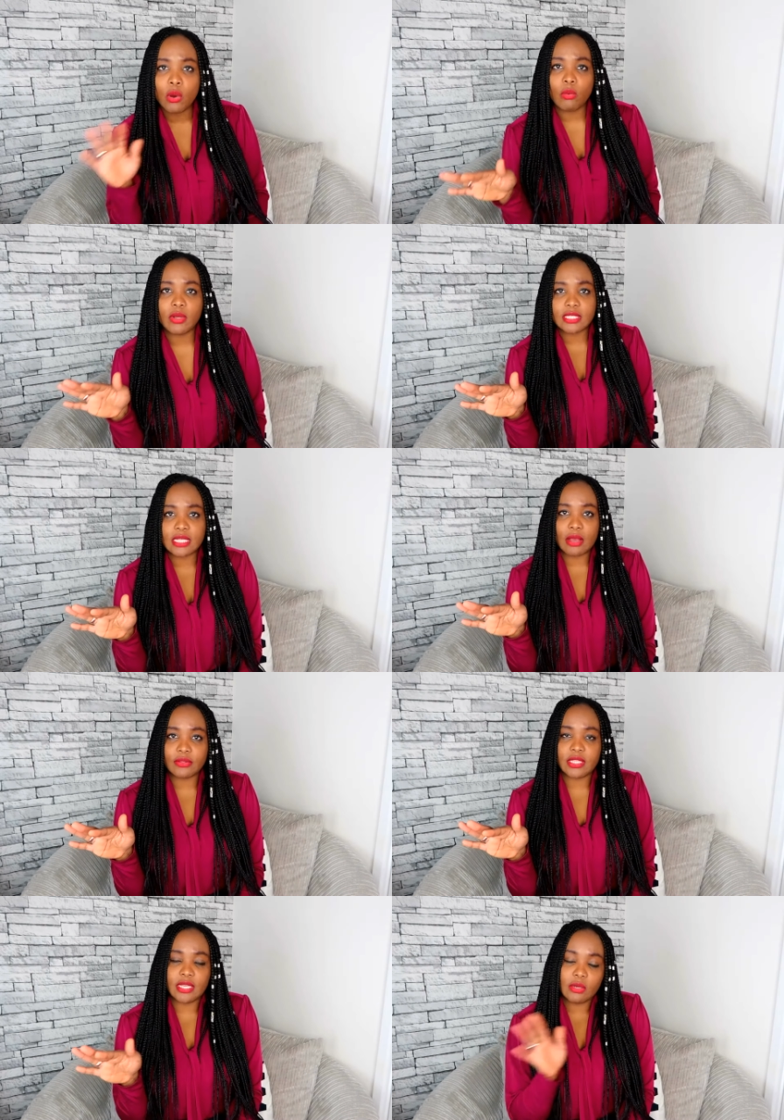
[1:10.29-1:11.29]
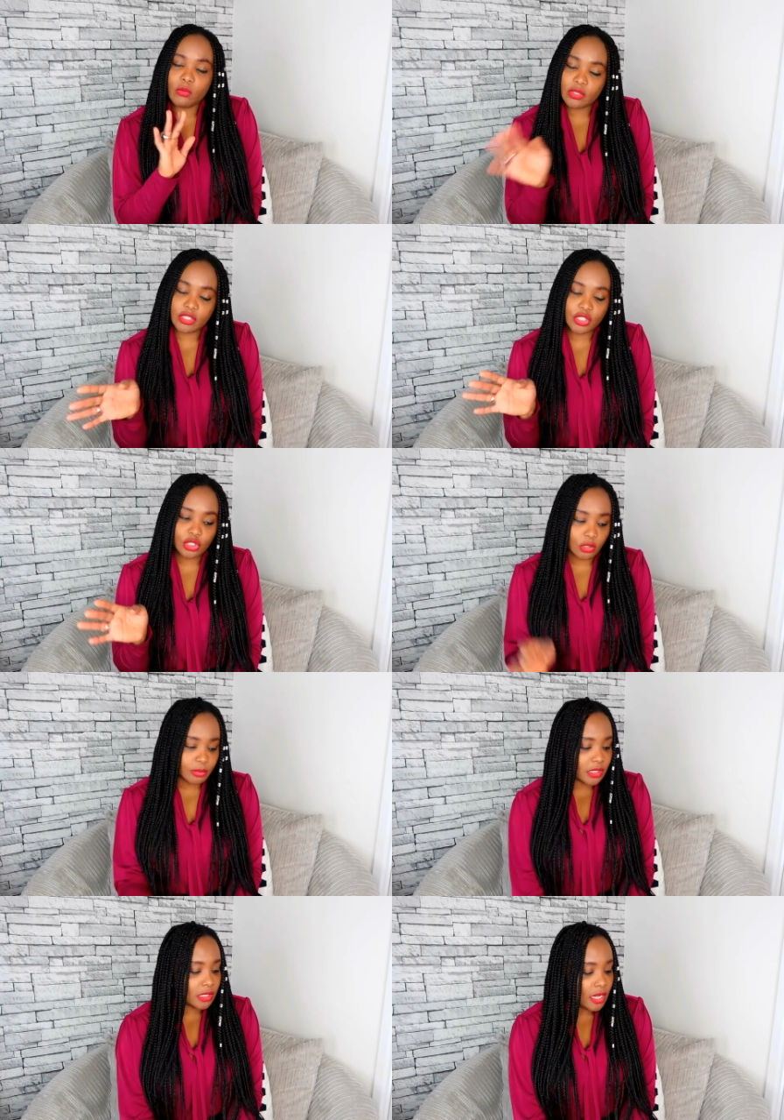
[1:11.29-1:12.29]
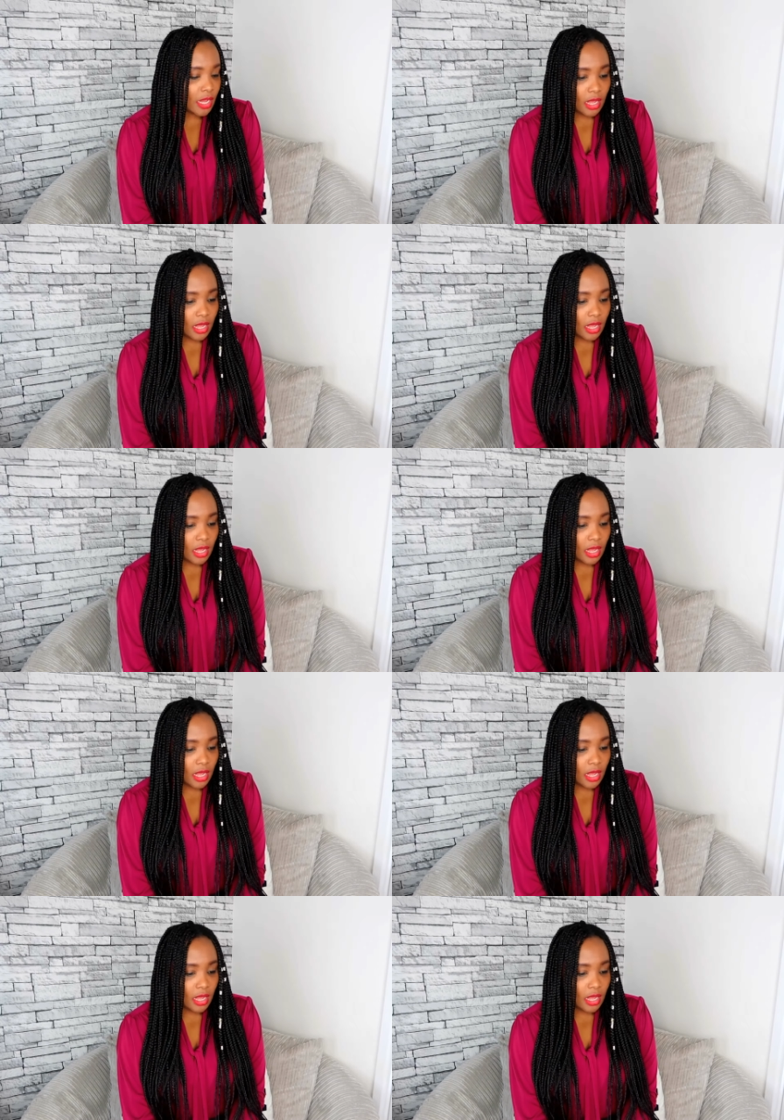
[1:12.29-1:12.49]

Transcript: what is out there and what these shops